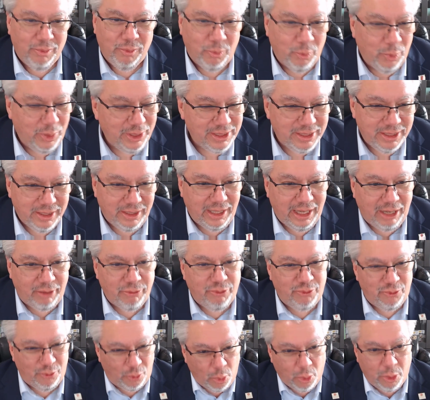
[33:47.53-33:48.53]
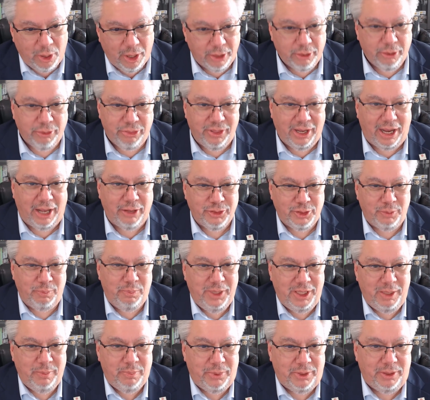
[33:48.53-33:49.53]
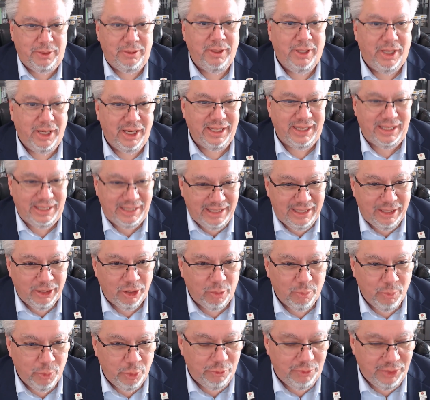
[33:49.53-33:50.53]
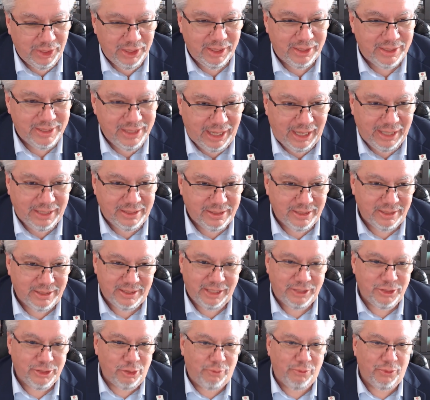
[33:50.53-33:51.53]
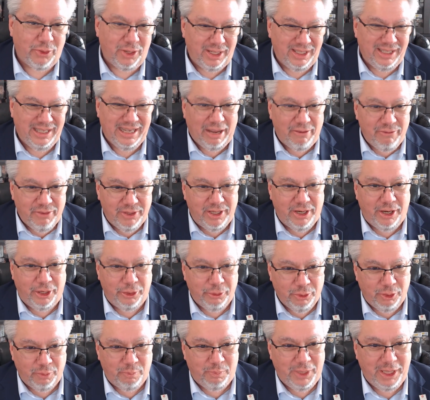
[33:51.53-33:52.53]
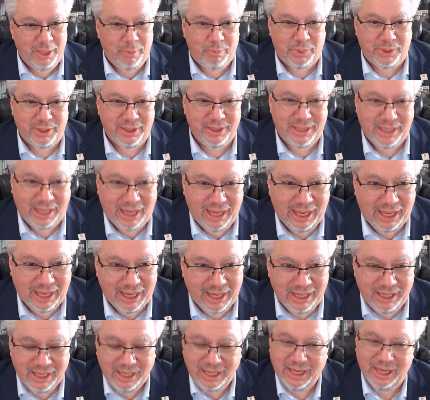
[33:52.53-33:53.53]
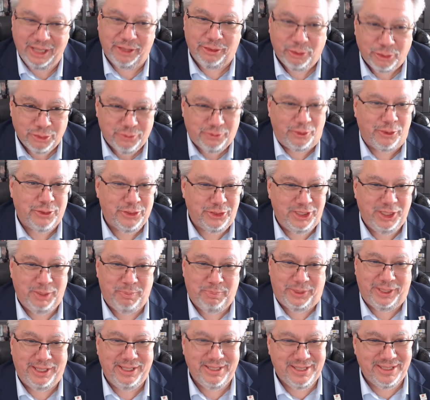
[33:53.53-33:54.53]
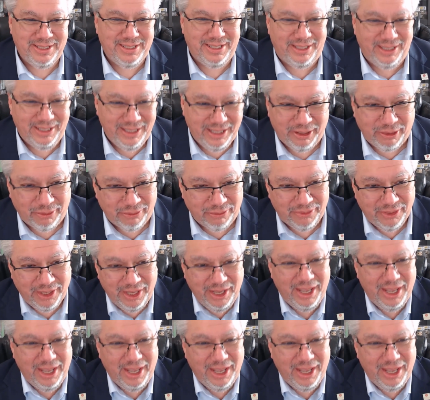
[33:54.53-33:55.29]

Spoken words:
we still have 400,000 people a year moving to Texas. That's over 1,100 people a day, and those folks need places to live.